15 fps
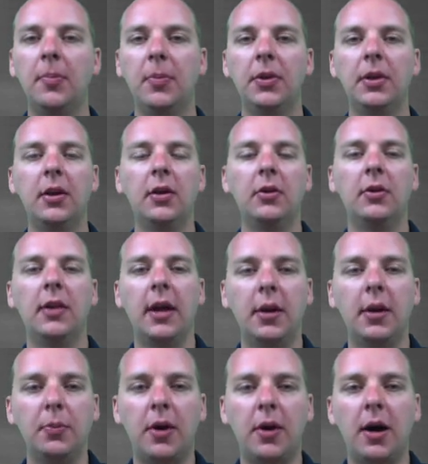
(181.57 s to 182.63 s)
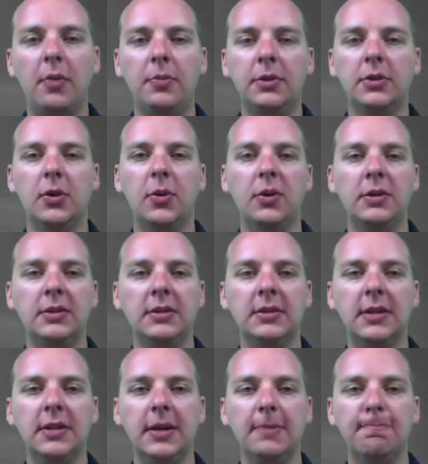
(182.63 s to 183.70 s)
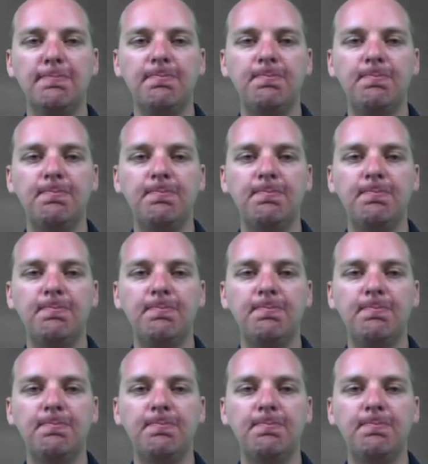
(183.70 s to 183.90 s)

but the underlying problem is always the same.